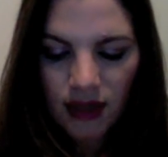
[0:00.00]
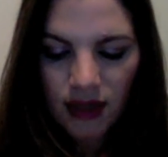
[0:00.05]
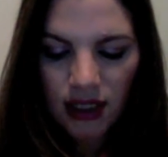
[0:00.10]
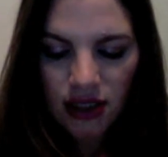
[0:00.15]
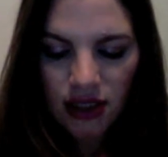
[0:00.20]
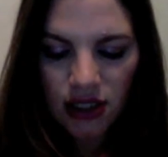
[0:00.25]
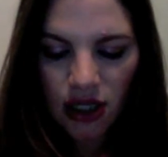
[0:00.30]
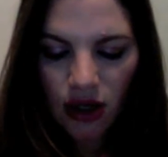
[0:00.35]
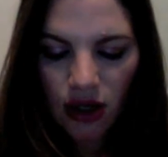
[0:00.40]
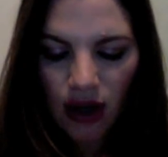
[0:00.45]

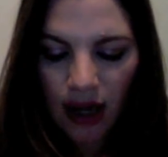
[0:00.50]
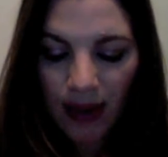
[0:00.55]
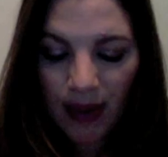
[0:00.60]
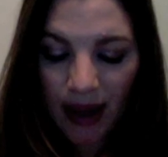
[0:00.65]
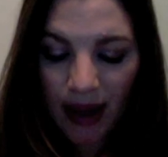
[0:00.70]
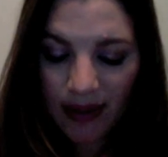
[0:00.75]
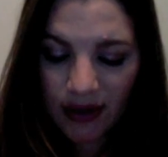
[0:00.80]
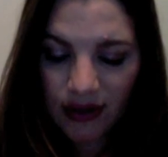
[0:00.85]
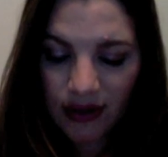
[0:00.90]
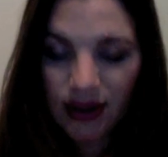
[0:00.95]
So I'm
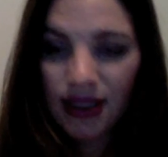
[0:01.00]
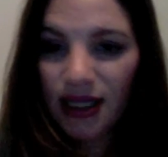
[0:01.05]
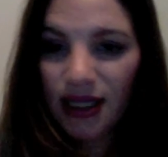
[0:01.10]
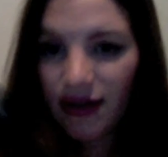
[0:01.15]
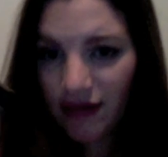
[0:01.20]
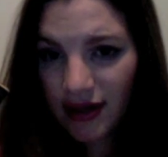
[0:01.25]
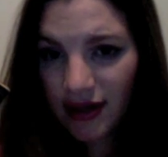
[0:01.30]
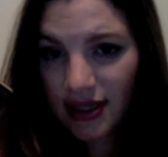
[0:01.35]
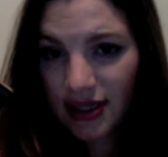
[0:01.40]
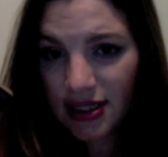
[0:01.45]
absolutely
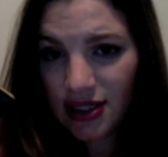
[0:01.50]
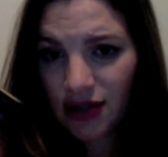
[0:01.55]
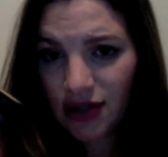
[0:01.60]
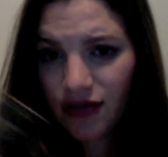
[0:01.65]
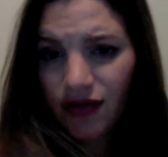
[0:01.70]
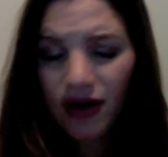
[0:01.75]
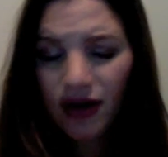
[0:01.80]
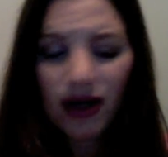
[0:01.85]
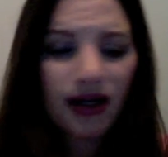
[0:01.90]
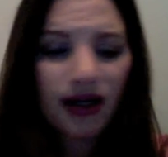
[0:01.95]
loving this so
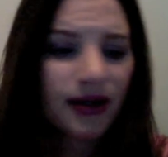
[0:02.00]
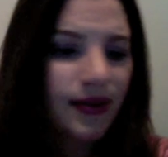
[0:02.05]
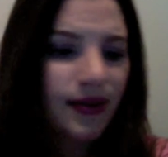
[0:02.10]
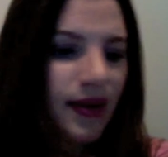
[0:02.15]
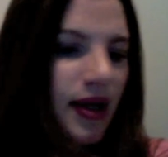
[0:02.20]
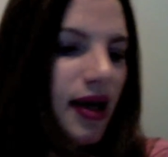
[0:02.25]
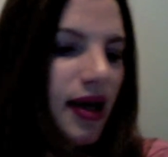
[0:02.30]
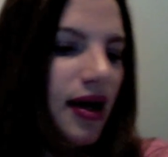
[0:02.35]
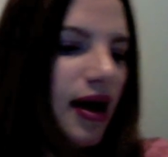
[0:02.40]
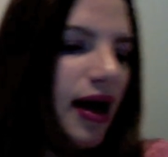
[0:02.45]
far.
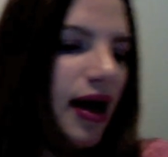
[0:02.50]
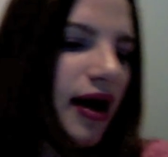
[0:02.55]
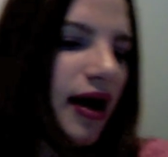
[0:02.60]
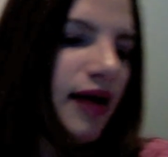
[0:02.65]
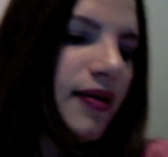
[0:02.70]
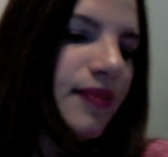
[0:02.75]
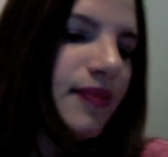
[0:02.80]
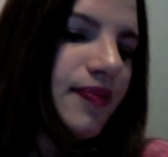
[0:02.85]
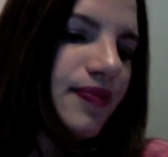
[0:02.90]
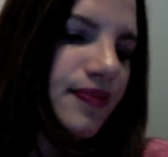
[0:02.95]

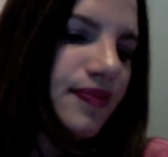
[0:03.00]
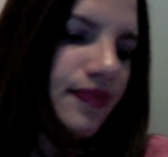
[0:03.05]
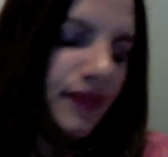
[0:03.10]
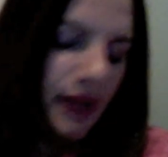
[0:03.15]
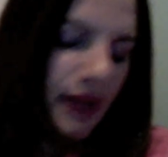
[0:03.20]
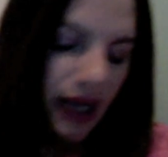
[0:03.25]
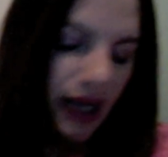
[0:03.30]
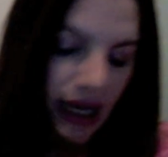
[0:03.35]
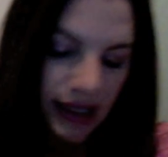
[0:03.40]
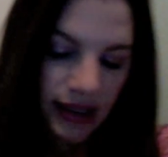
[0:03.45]

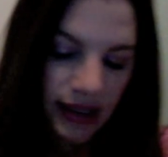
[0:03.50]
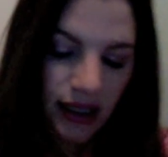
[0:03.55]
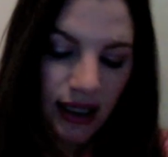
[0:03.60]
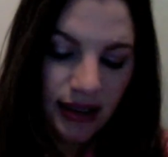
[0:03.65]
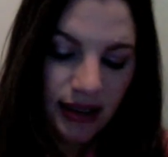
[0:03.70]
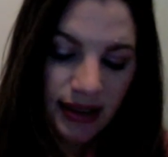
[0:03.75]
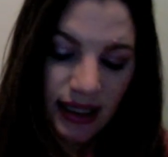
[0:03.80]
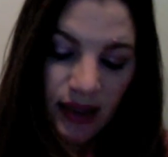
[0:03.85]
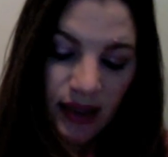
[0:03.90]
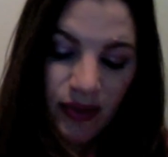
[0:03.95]
It hasn't
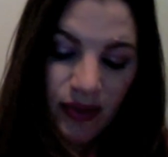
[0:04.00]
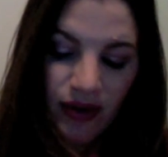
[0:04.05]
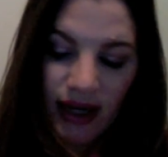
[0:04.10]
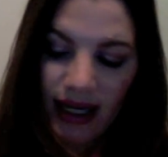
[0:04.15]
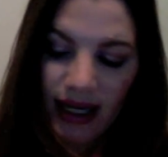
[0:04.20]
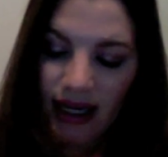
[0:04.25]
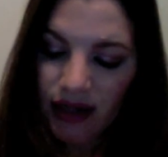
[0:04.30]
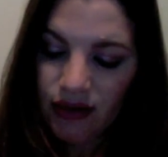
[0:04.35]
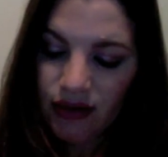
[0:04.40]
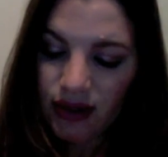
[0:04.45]
caused any
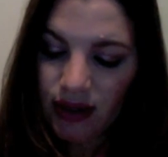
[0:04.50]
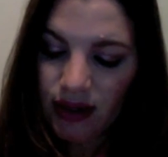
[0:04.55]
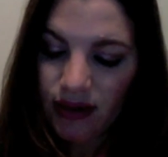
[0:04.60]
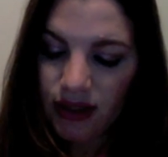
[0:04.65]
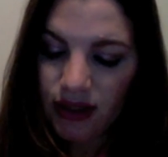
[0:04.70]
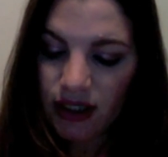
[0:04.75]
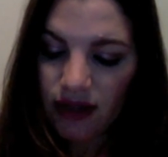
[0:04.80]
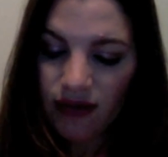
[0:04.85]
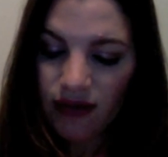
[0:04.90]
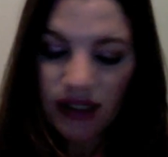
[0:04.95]
breakouts, which I was
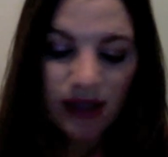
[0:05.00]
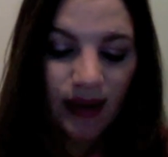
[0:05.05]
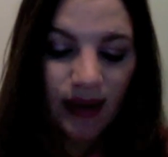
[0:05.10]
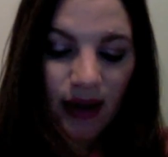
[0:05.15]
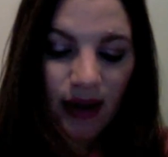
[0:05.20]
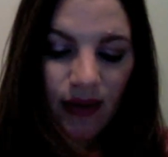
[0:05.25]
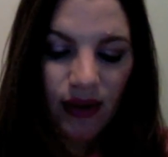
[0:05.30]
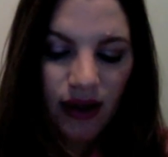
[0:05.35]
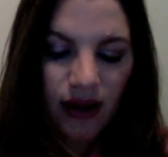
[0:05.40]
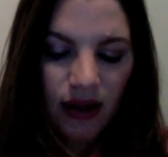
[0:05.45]
nervous
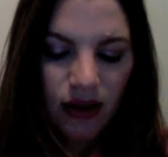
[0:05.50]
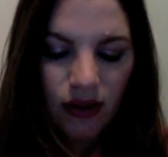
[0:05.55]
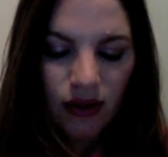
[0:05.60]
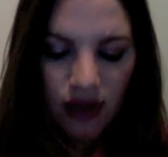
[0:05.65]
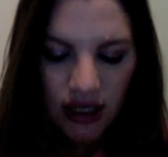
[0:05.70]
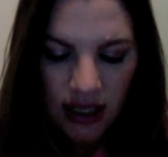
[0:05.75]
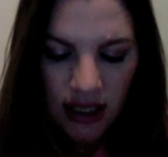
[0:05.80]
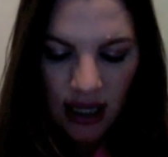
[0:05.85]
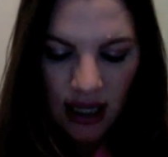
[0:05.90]
about with those.